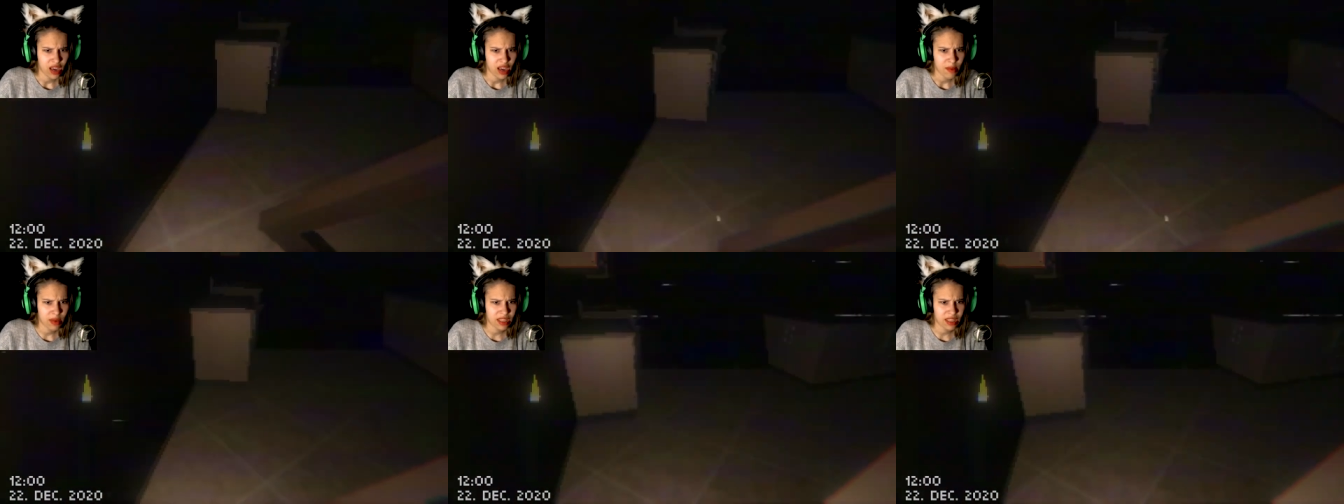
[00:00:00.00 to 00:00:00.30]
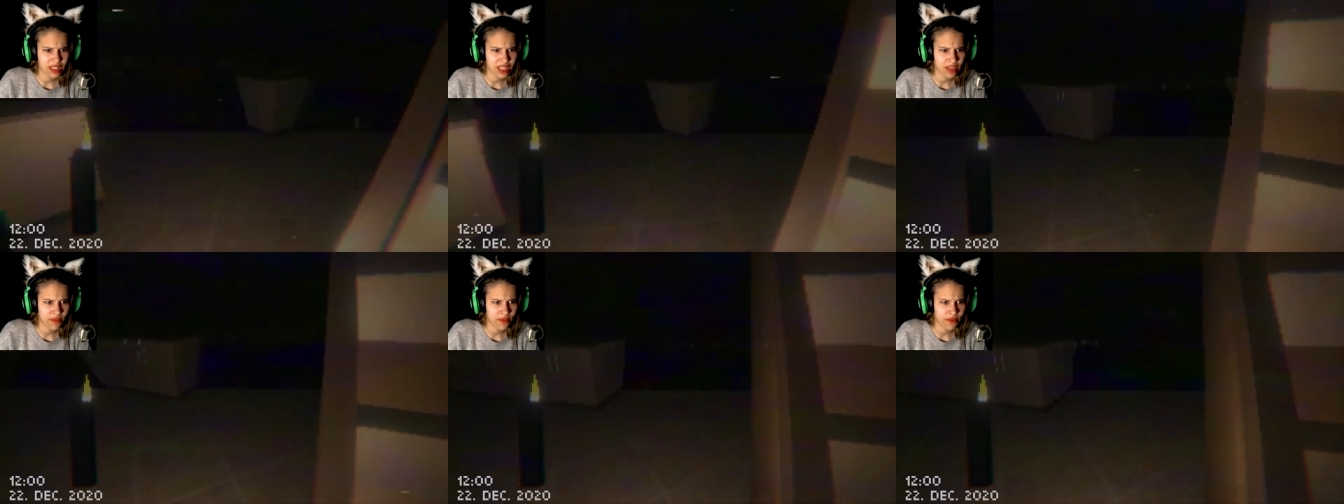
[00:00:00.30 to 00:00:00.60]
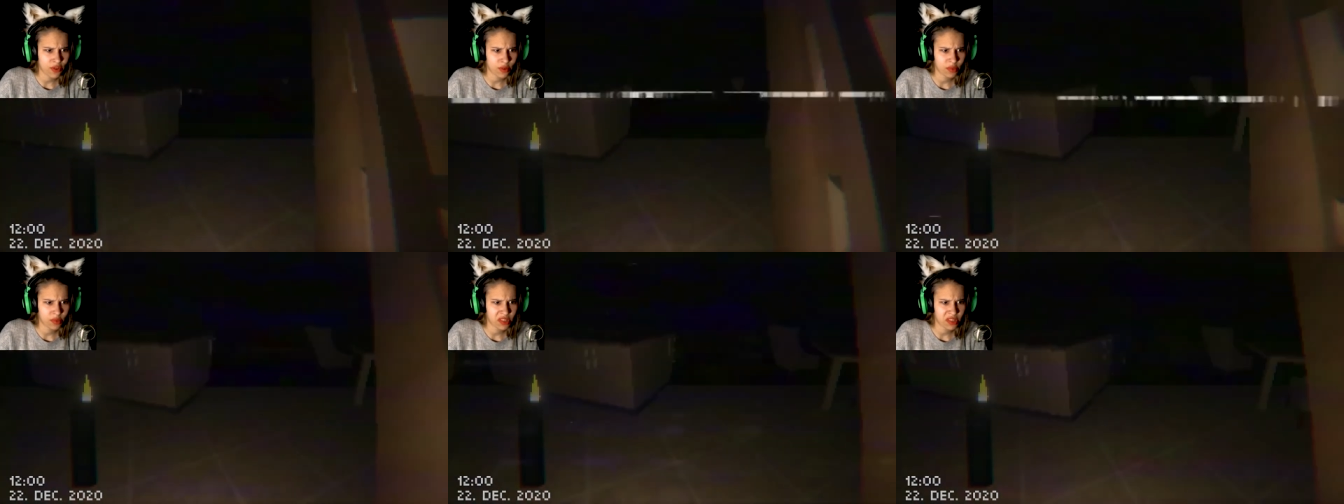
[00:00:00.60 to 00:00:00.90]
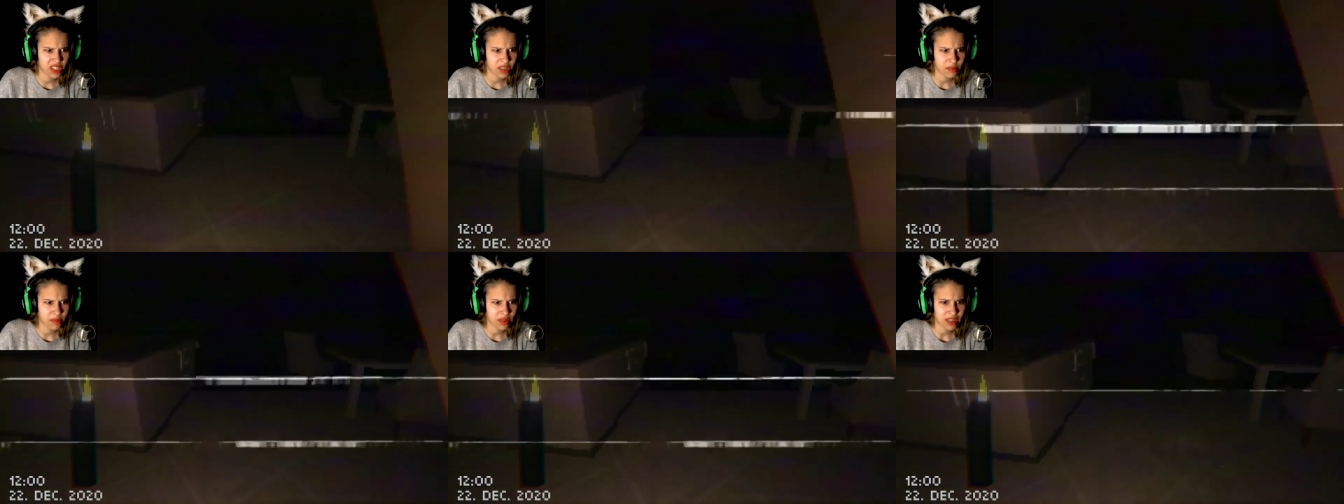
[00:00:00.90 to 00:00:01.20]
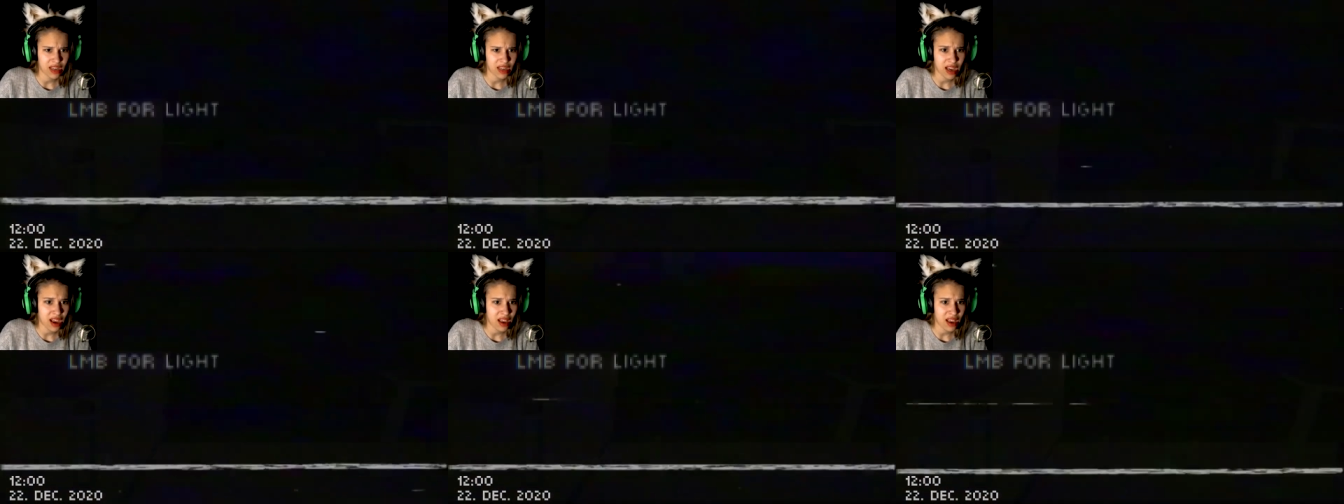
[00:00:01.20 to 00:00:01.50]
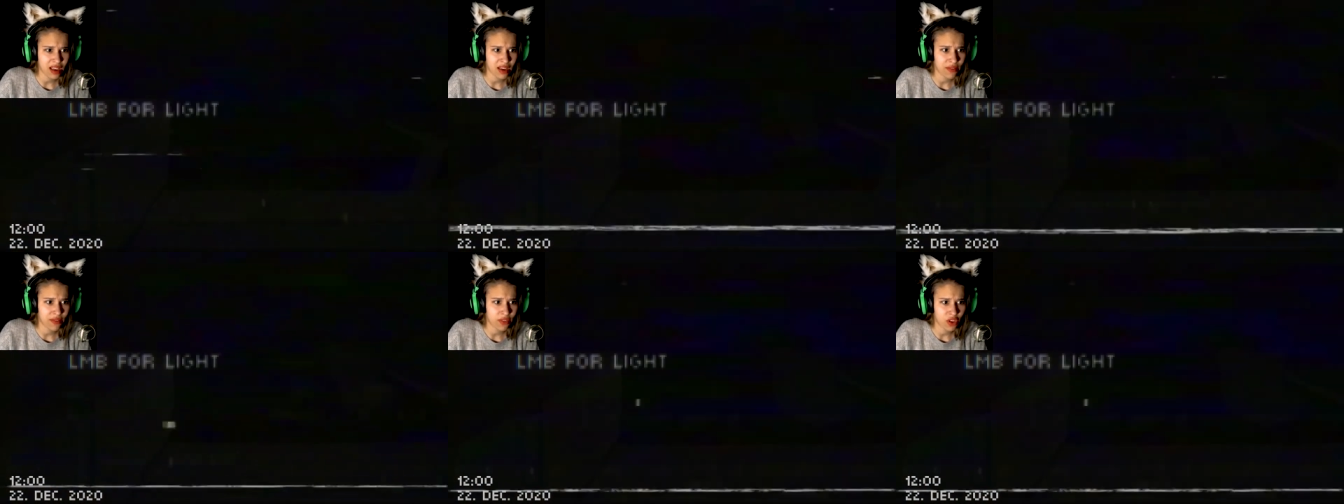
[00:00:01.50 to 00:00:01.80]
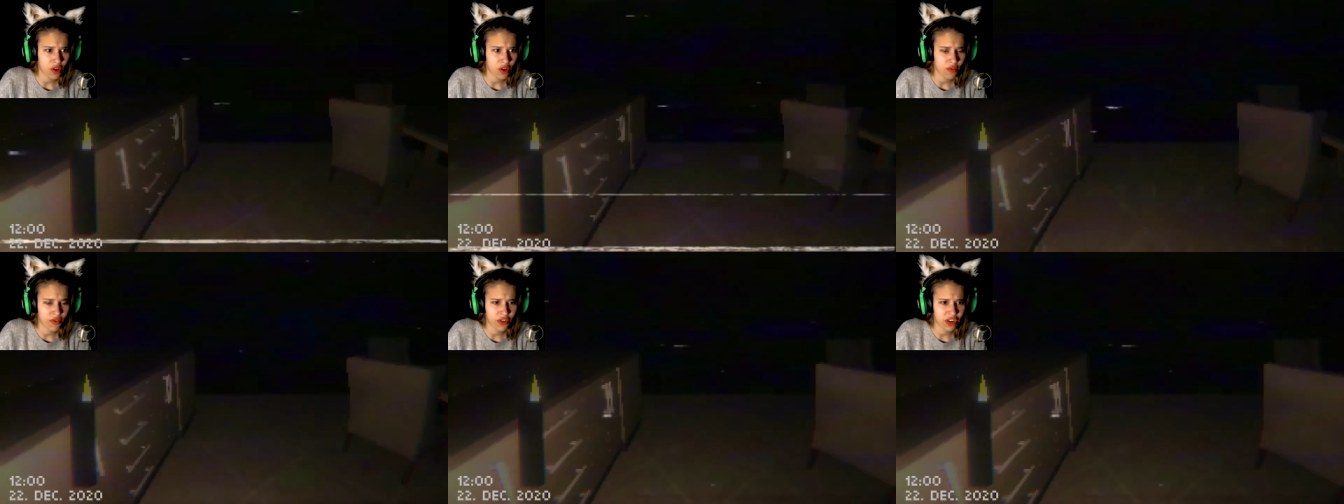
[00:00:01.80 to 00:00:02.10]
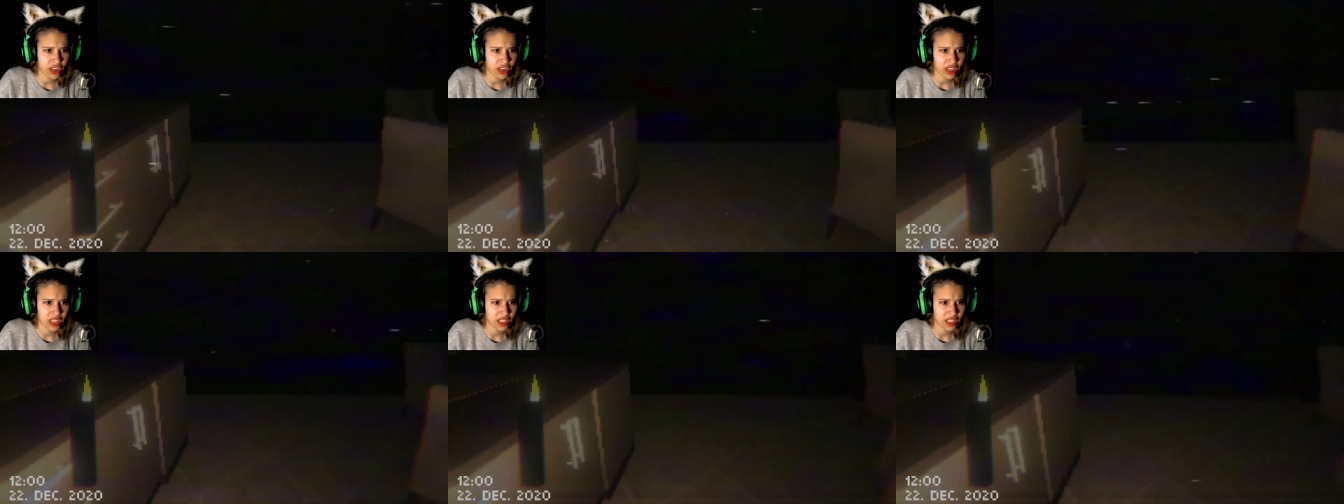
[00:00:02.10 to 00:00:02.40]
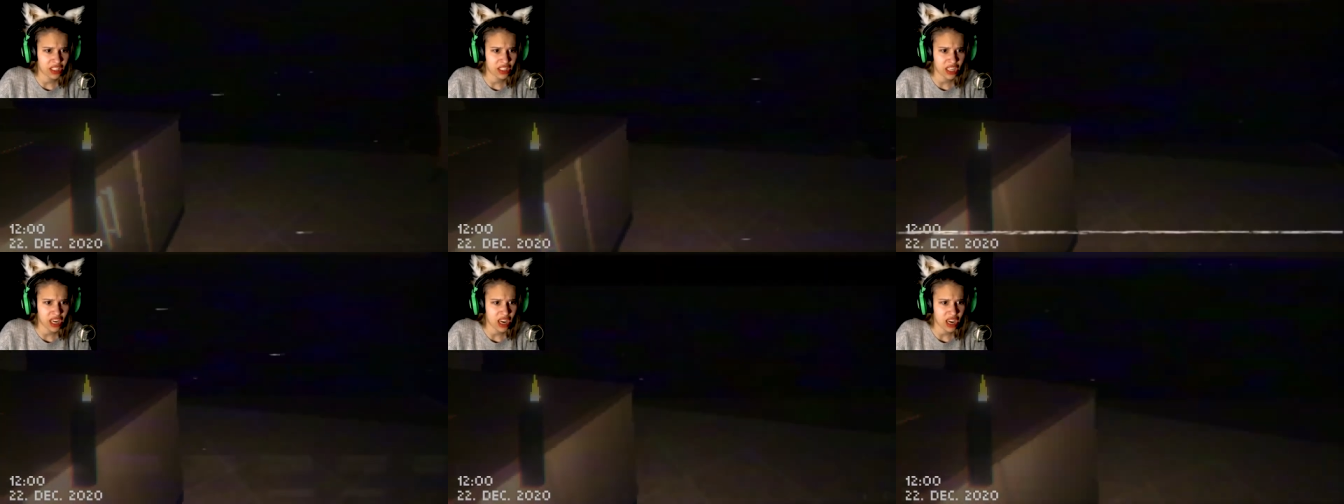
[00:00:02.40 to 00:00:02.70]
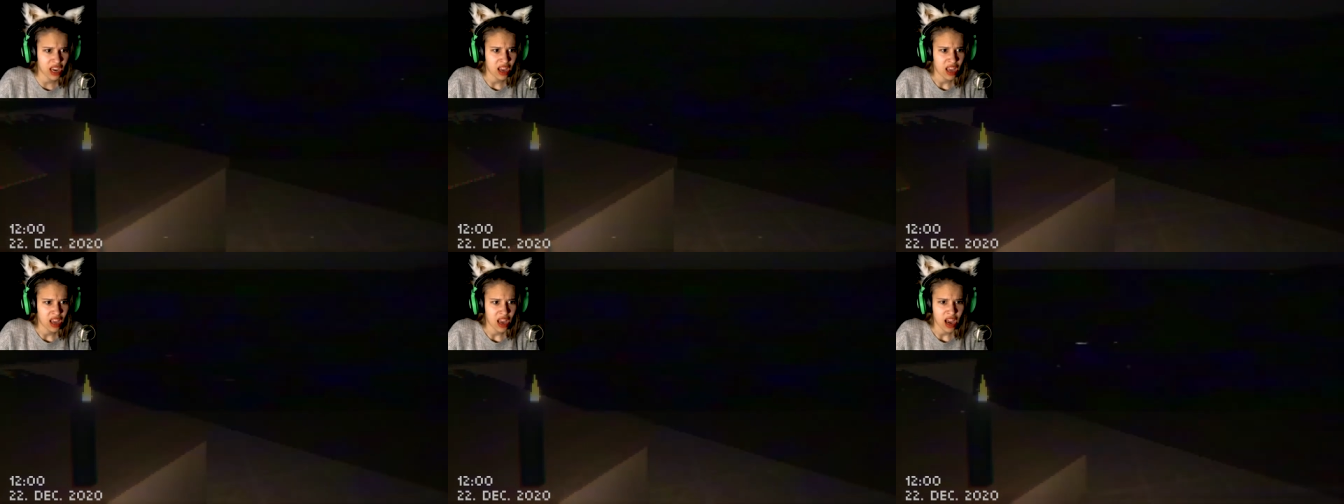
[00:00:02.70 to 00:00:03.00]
Am I safe from demon? I have no freaking idea.